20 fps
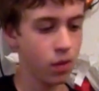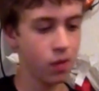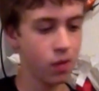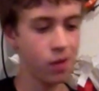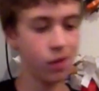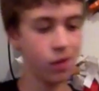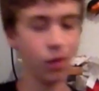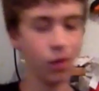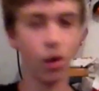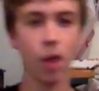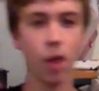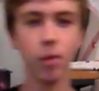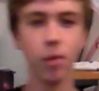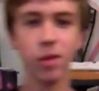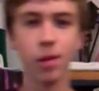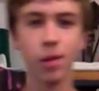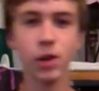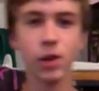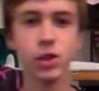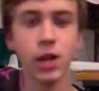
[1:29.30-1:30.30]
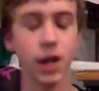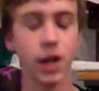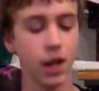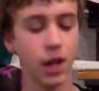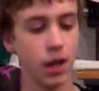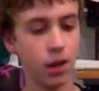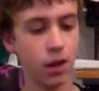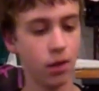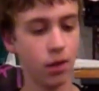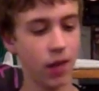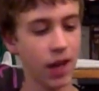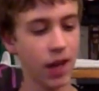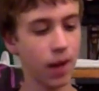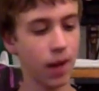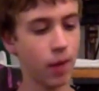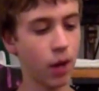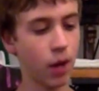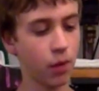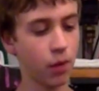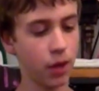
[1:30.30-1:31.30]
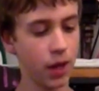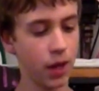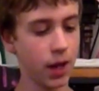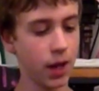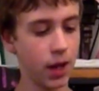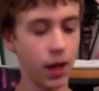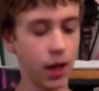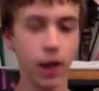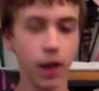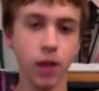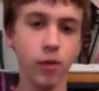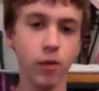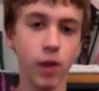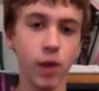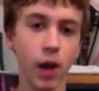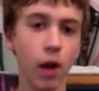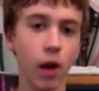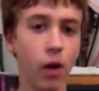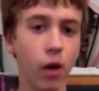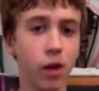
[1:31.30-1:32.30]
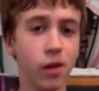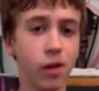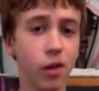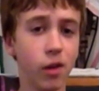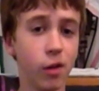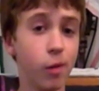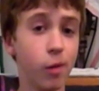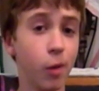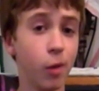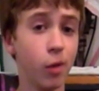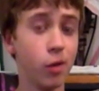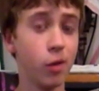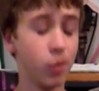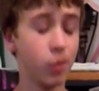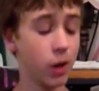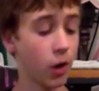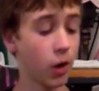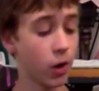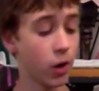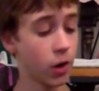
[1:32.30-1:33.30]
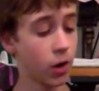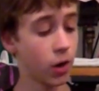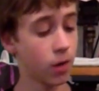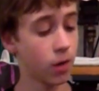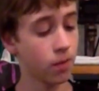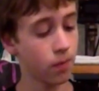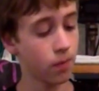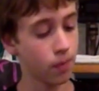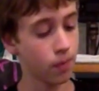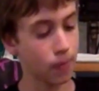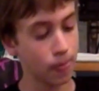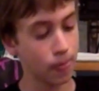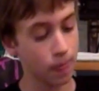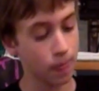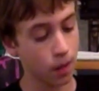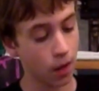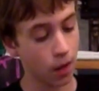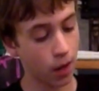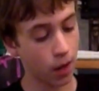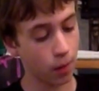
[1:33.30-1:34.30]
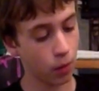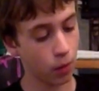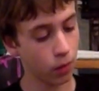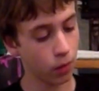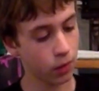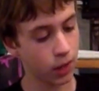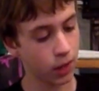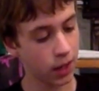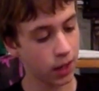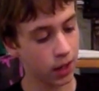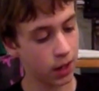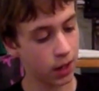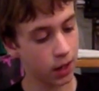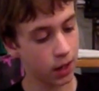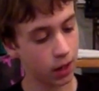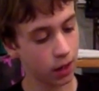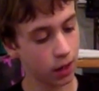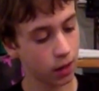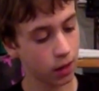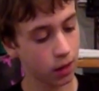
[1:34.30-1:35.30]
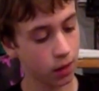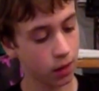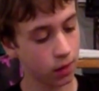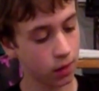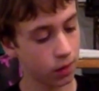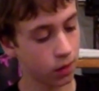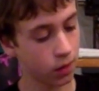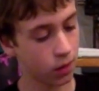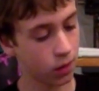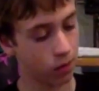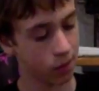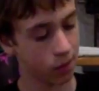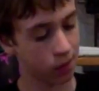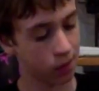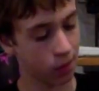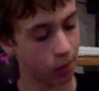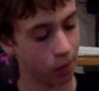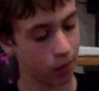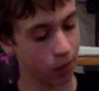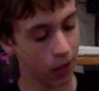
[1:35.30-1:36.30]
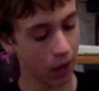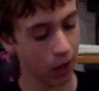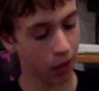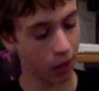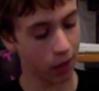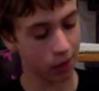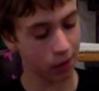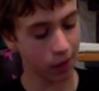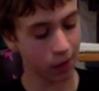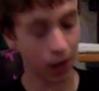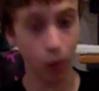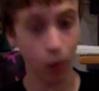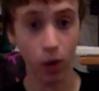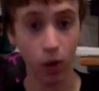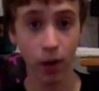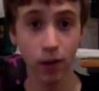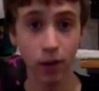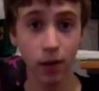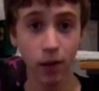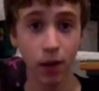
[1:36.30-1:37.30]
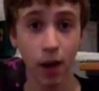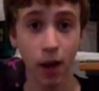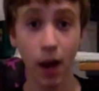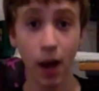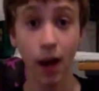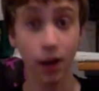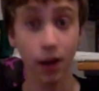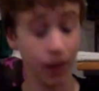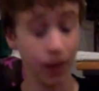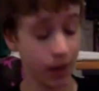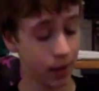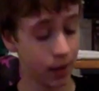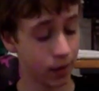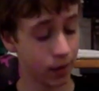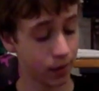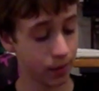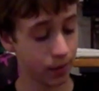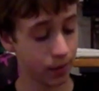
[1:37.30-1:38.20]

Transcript: So I'm especially going to hit, I'm not really hitting any of the areas that are supposed to be darker. I'm only hitting some of the areas that I want highlighted.